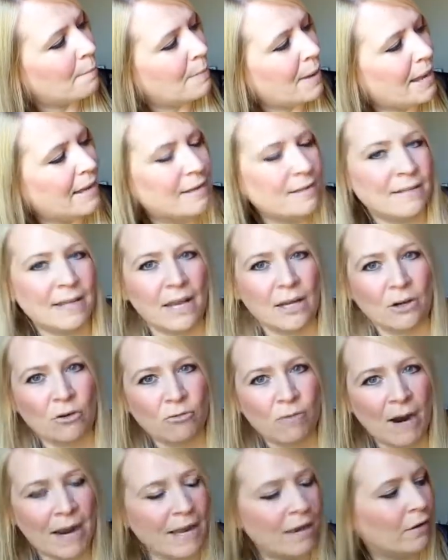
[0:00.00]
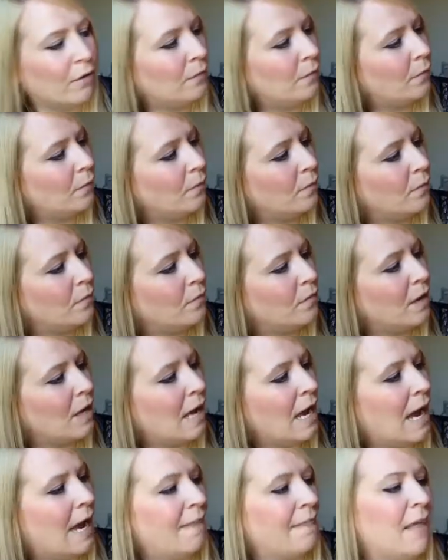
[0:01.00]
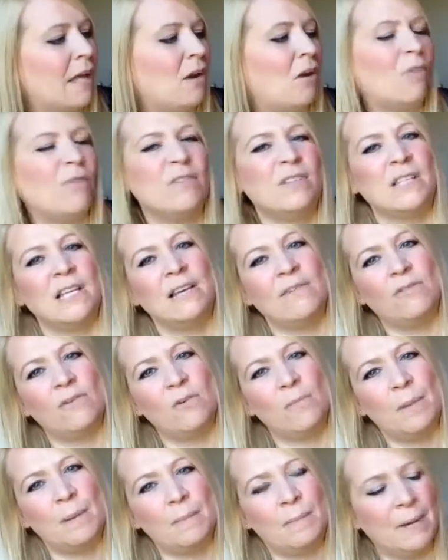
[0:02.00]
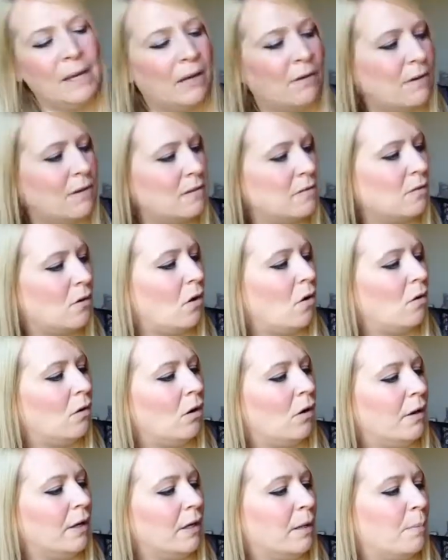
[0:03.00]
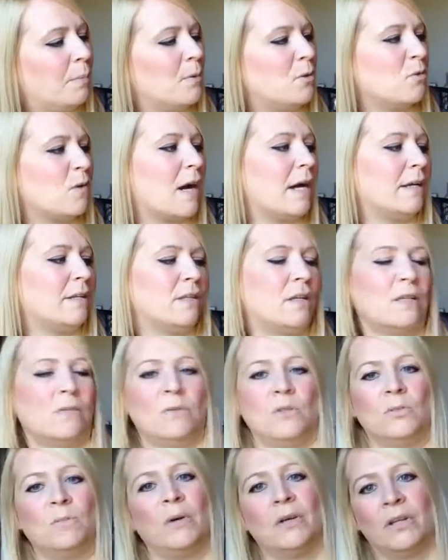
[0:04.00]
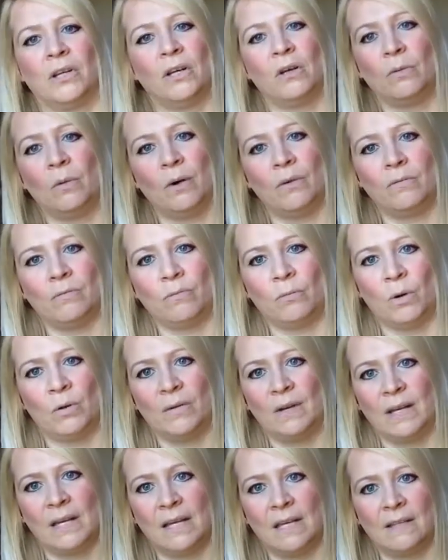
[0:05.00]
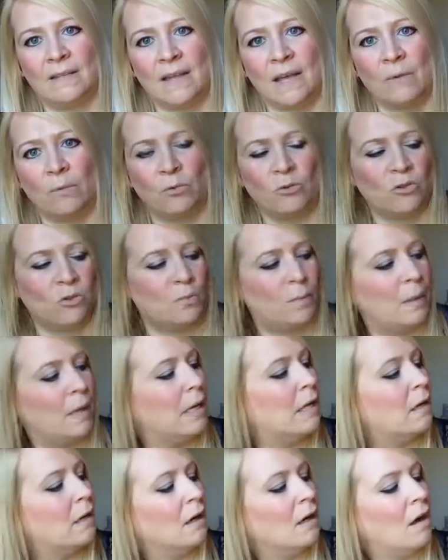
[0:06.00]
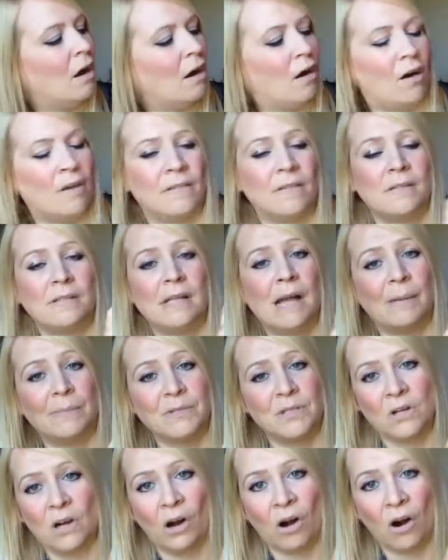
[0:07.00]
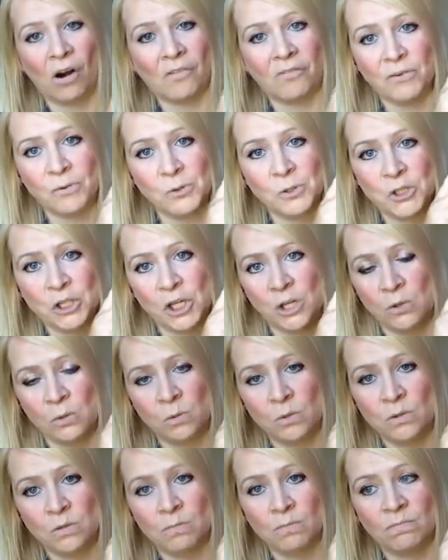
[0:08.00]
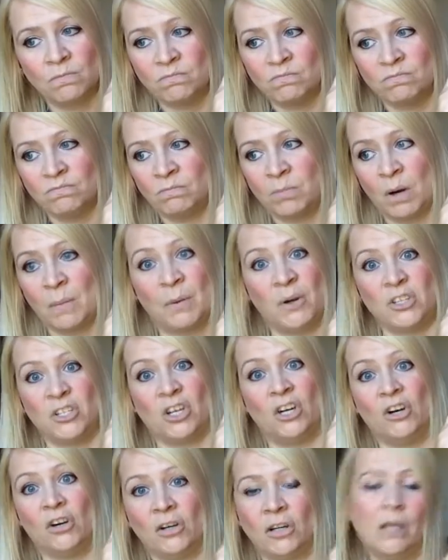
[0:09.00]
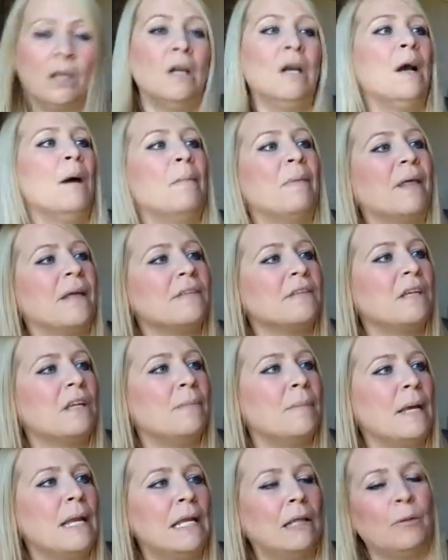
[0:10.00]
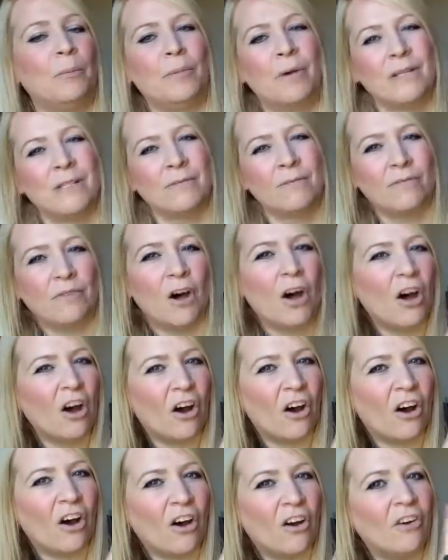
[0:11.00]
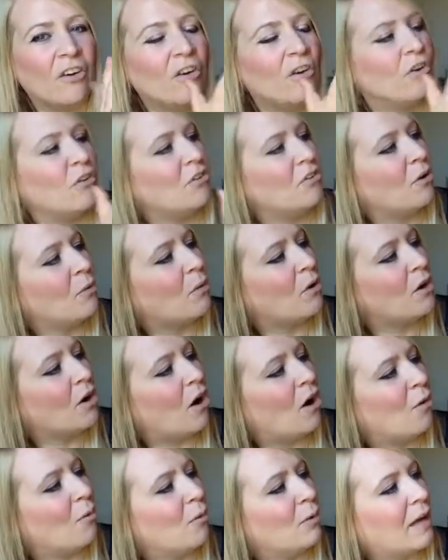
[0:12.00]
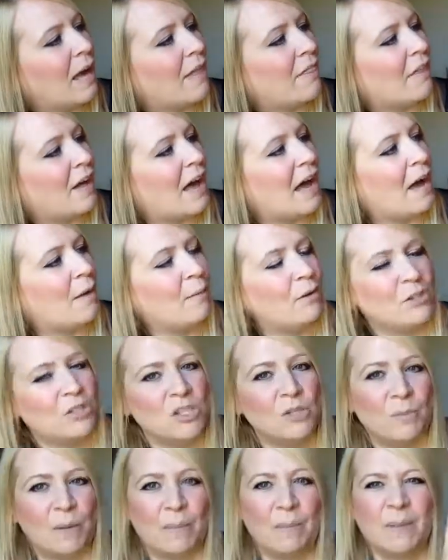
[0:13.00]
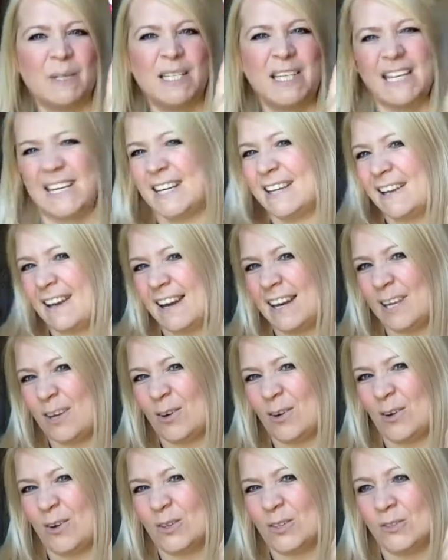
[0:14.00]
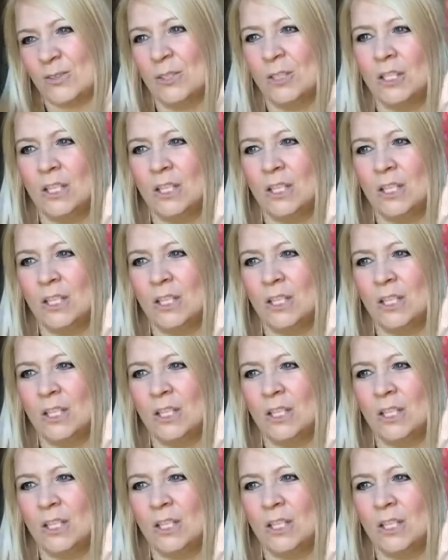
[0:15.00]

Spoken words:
pen set, crayons, and then obviously if you're a bit bigger, it's got like protractors, which my girl won't need. They will just be either snapped in half or chewed by my dog. But that's going to be a little present for her, so I will get that out when she's been particularly good.